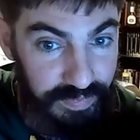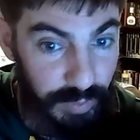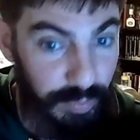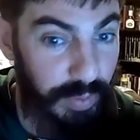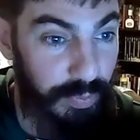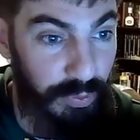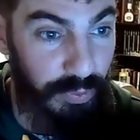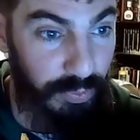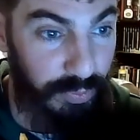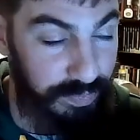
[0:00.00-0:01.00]
the people
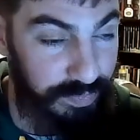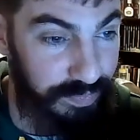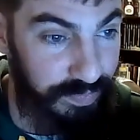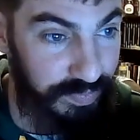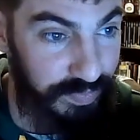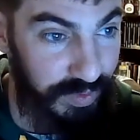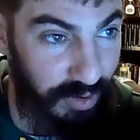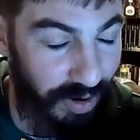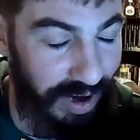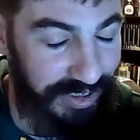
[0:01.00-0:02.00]
who
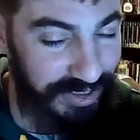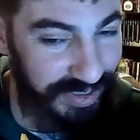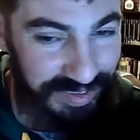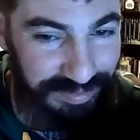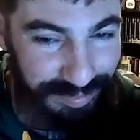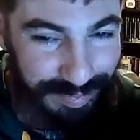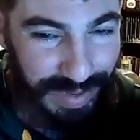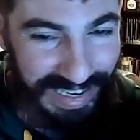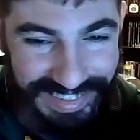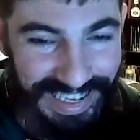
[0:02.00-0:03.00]
are actually
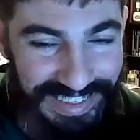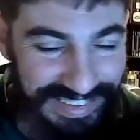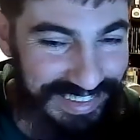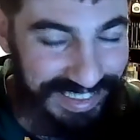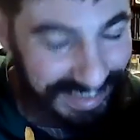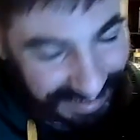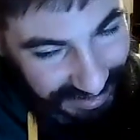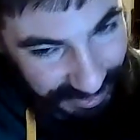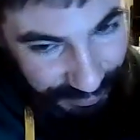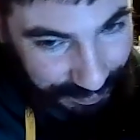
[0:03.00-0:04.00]
paying taxes into the
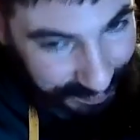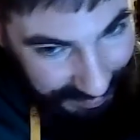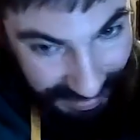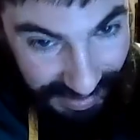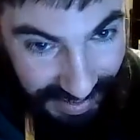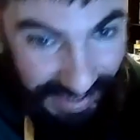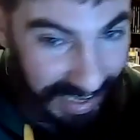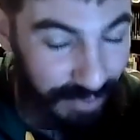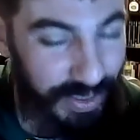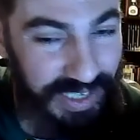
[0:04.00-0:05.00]
system.
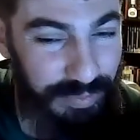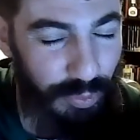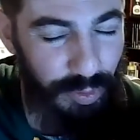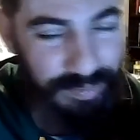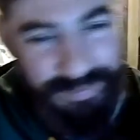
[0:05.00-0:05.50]
And we get poor.